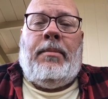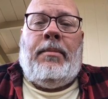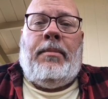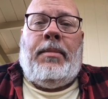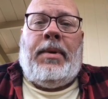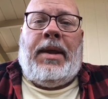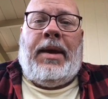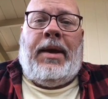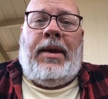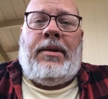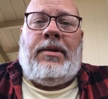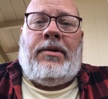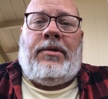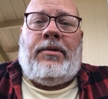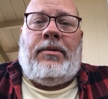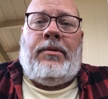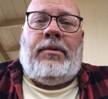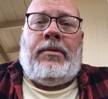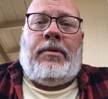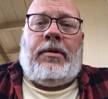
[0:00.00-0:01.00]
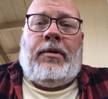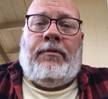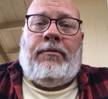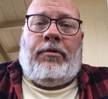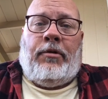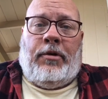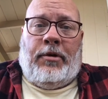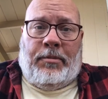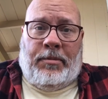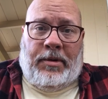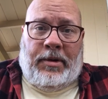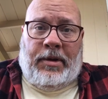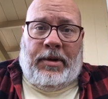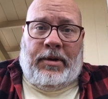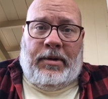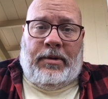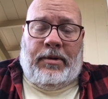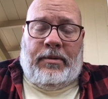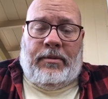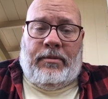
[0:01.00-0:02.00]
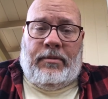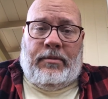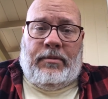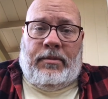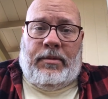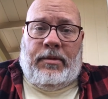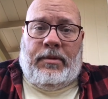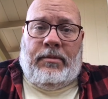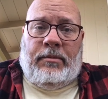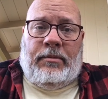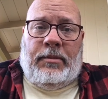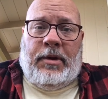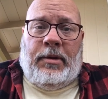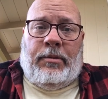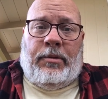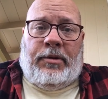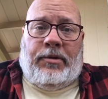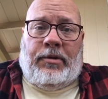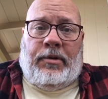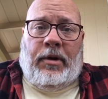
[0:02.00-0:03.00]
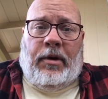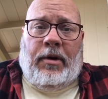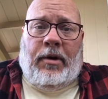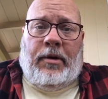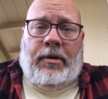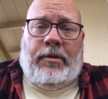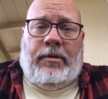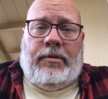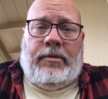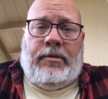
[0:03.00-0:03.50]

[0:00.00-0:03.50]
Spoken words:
but I hadn't confirmed that it would start.